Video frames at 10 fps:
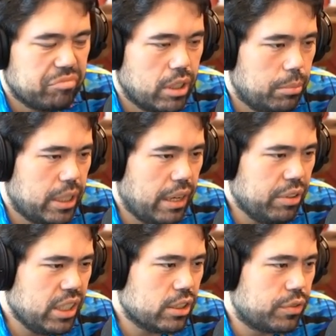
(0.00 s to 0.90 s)
I mean
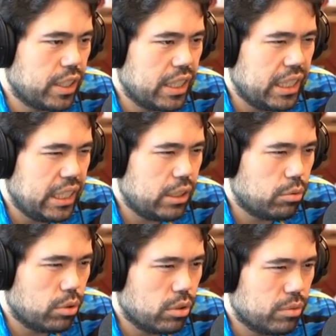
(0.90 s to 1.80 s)
everything is very
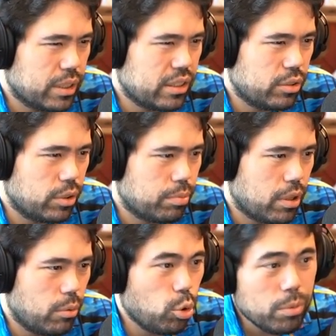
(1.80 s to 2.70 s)
equal that's the only
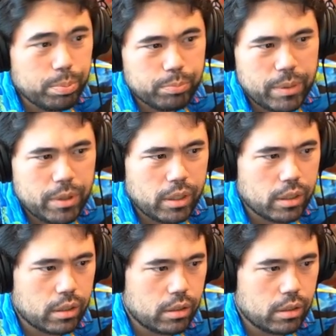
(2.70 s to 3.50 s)
problem or maybe